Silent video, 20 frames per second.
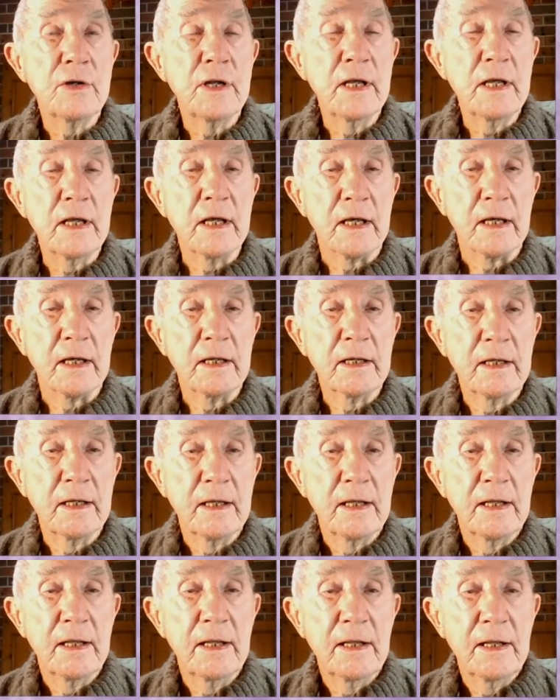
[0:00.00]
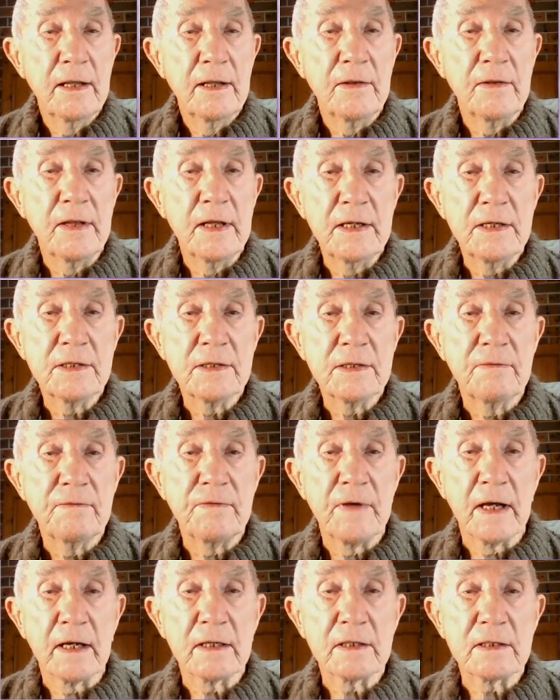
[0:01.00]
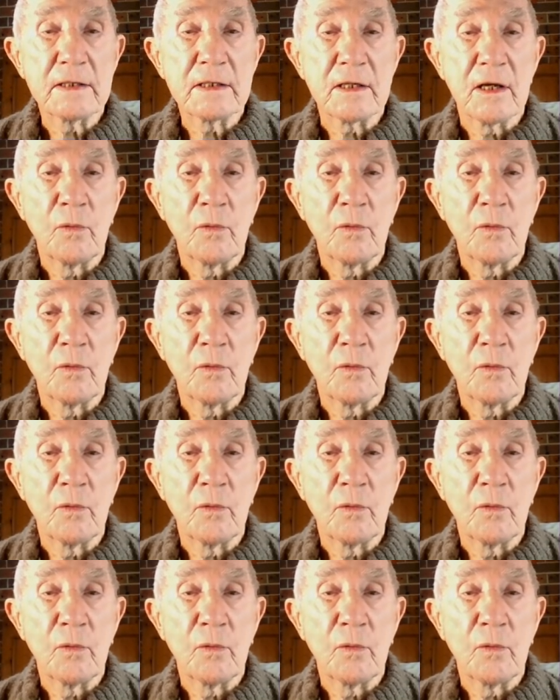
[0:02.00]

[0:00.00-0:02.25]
here, these effects